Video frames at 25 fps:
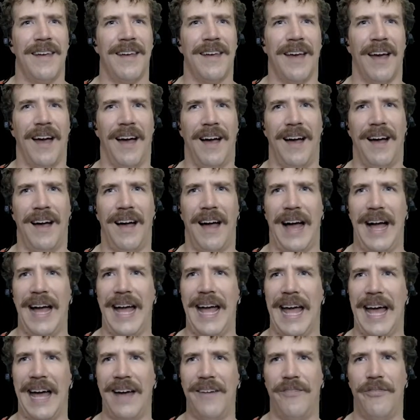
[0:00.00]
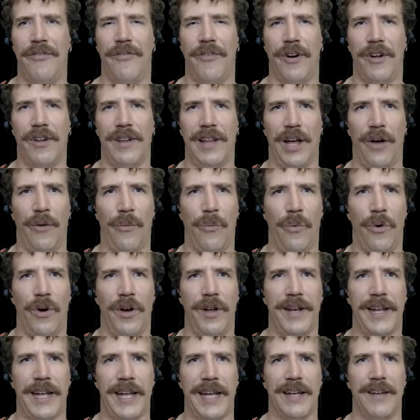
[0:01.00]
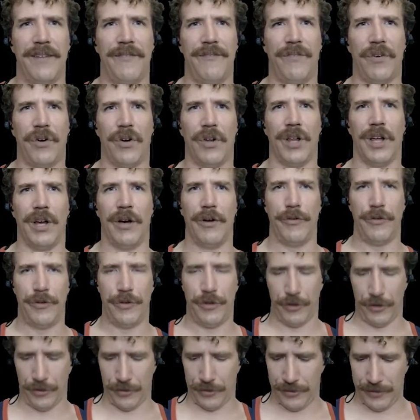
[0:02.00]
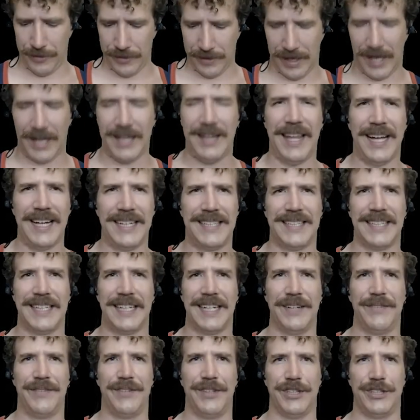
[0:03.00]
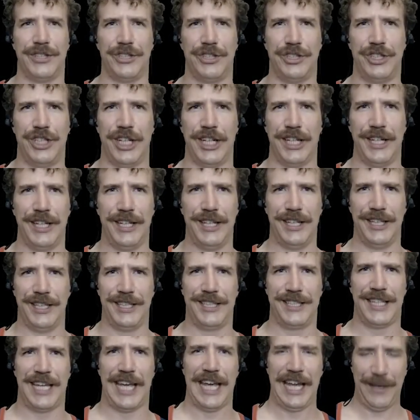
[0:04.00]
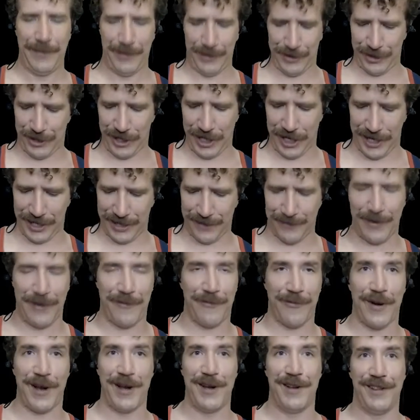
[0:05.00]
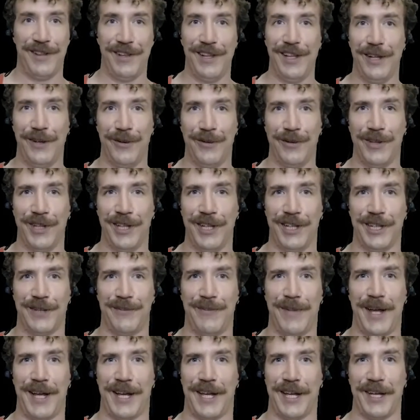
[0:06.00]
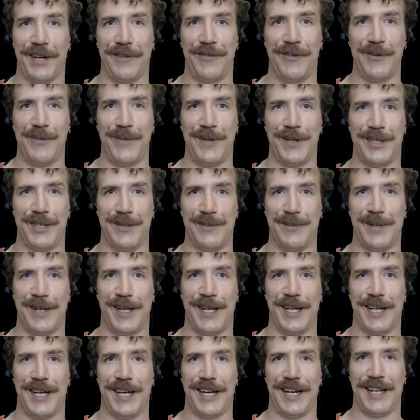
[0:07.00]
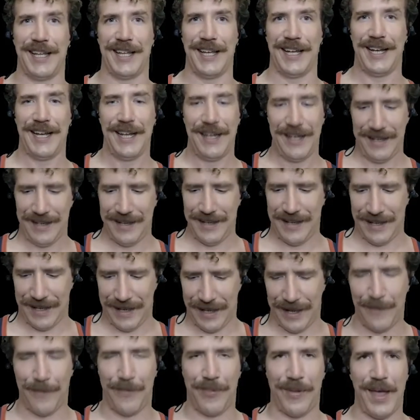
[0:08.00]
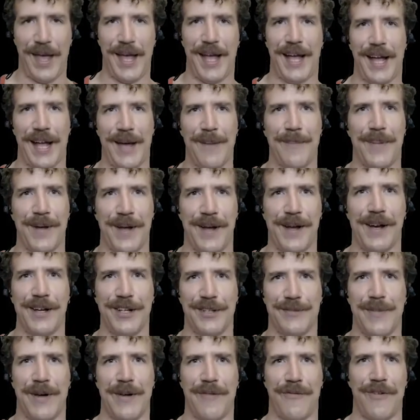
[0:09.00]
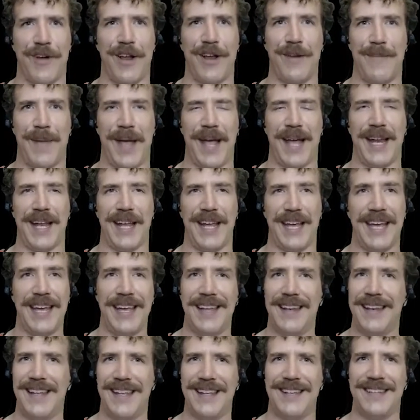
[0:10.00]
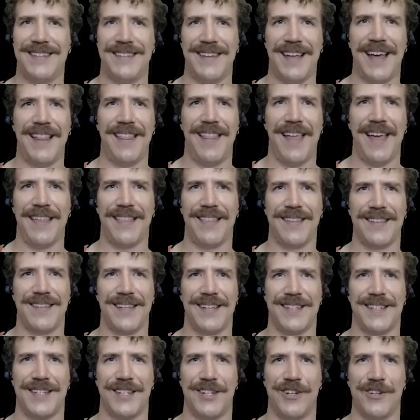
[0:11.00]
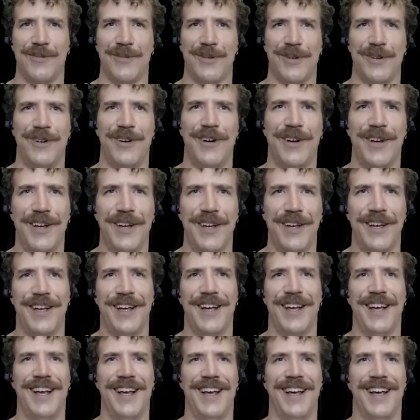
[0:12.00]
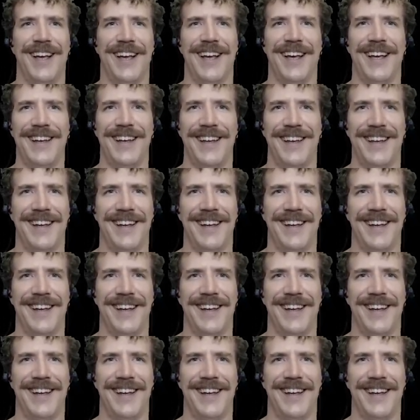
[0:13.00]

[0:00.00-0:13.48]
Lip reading: I have Fallout 1 and Fallout 2. I'd like to give this game a chance. My friend literally did make it. If you missed the beginning, like, I'm playing it because my friend made it, and I like the sense of humor, and